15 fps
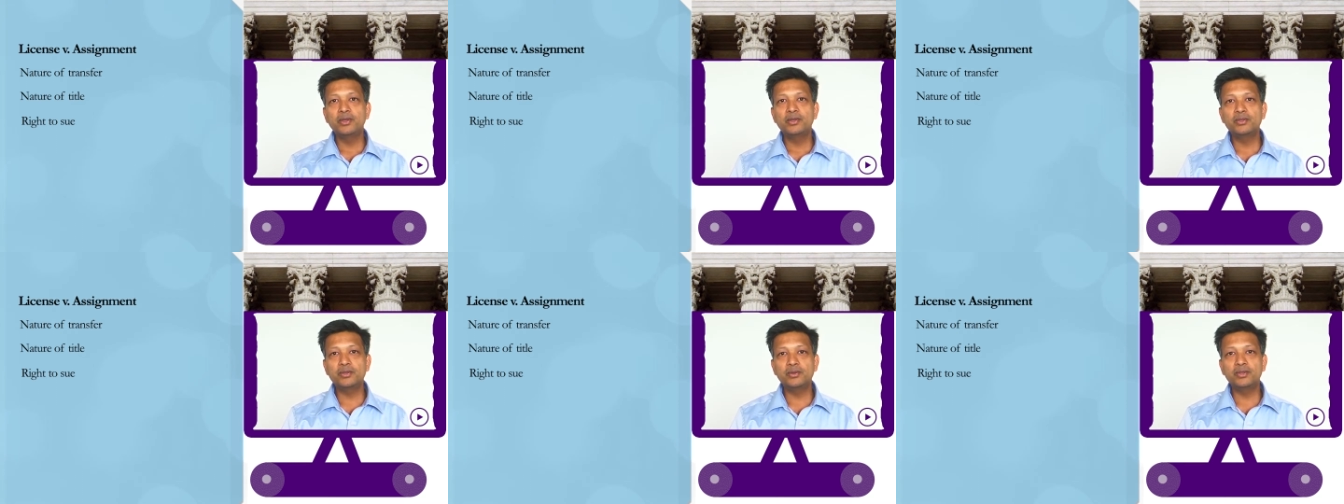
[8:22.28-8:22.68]

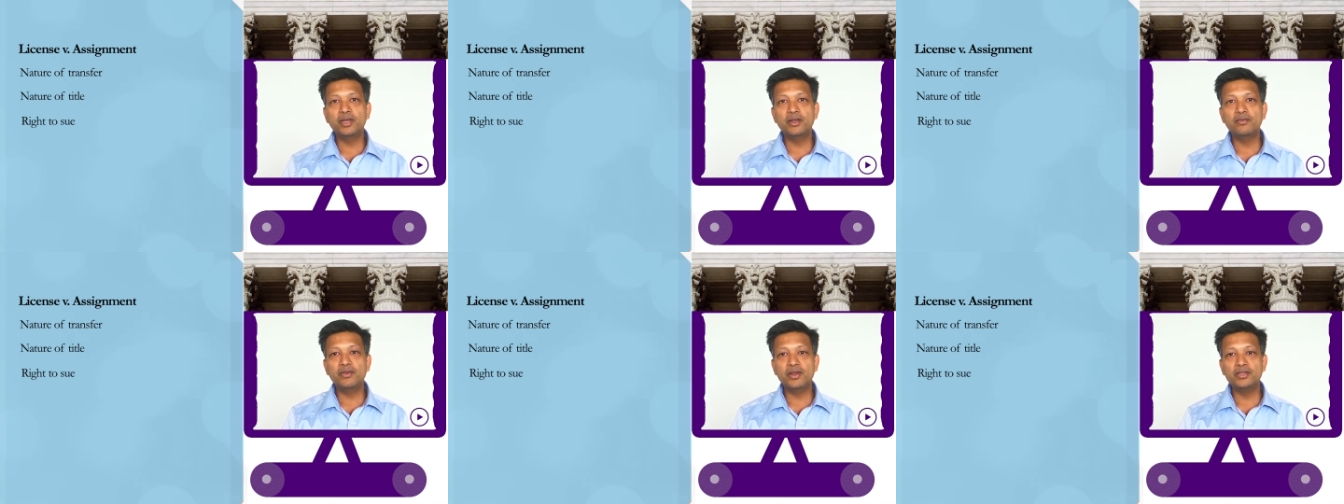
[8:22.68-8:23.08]
sue the
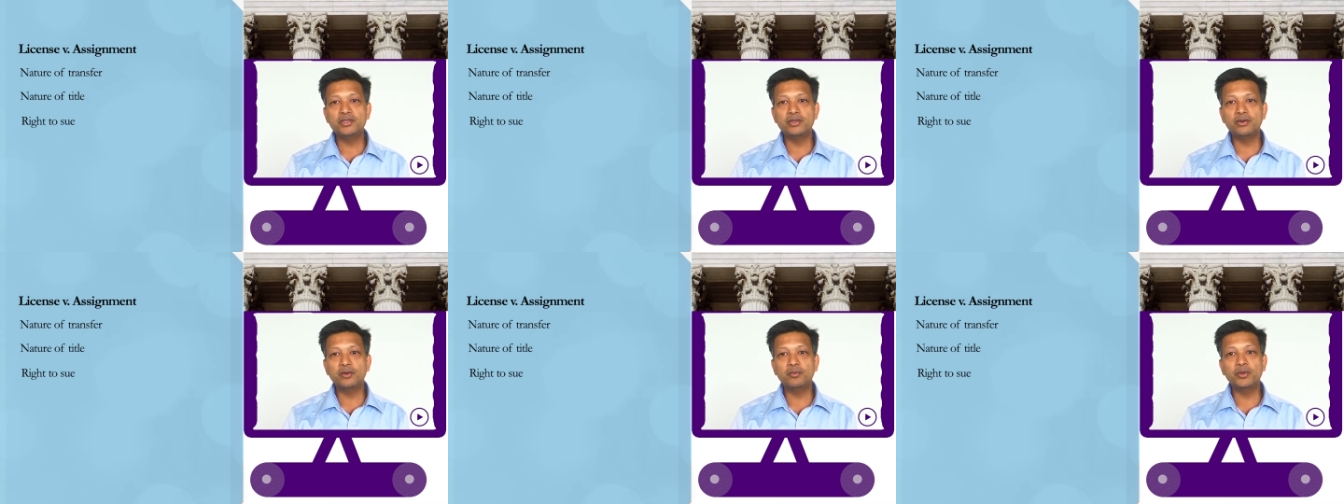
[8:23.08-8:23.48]

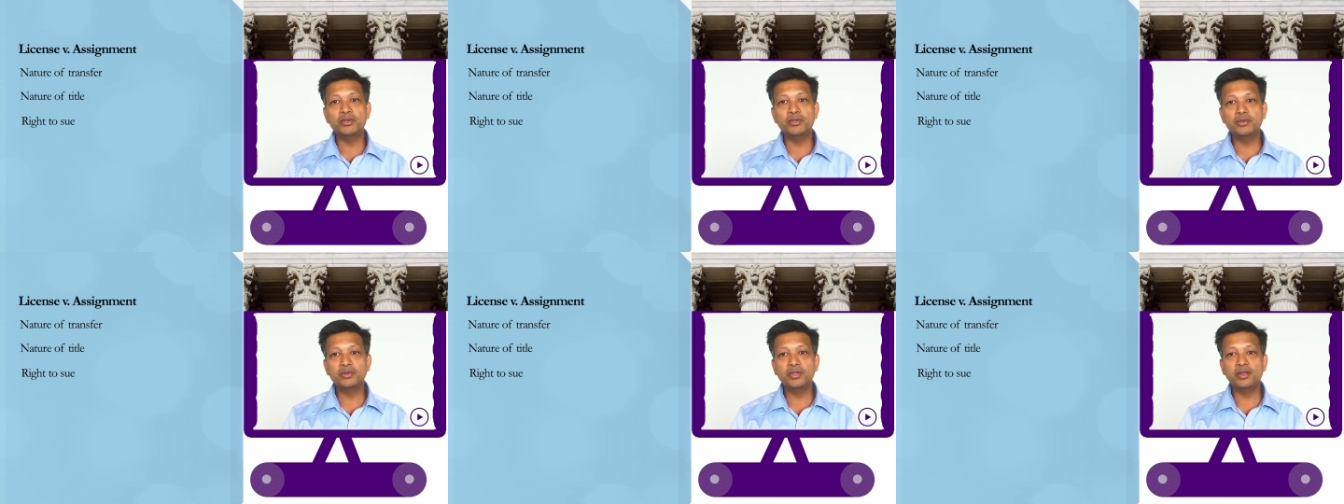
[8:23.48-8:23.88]
infringer or
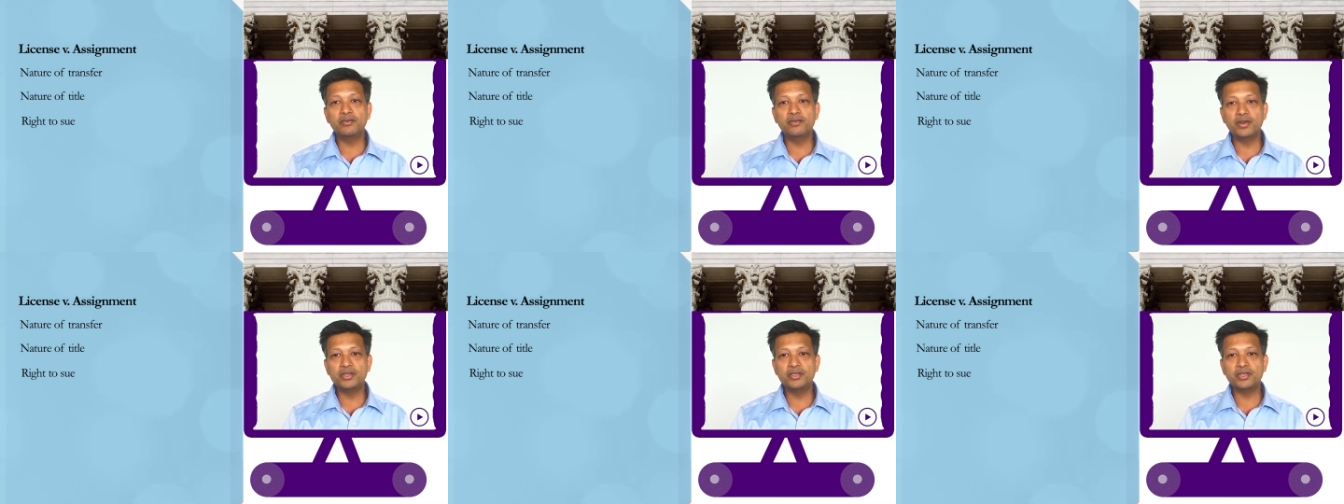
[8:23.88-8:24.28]
pursue the
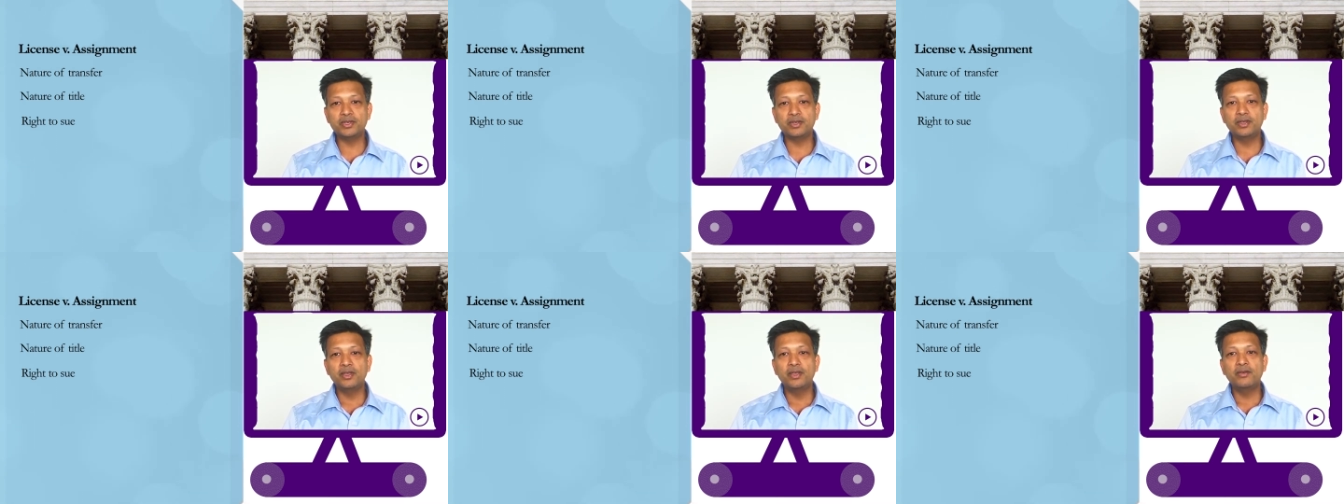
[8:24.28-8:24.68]
infringer,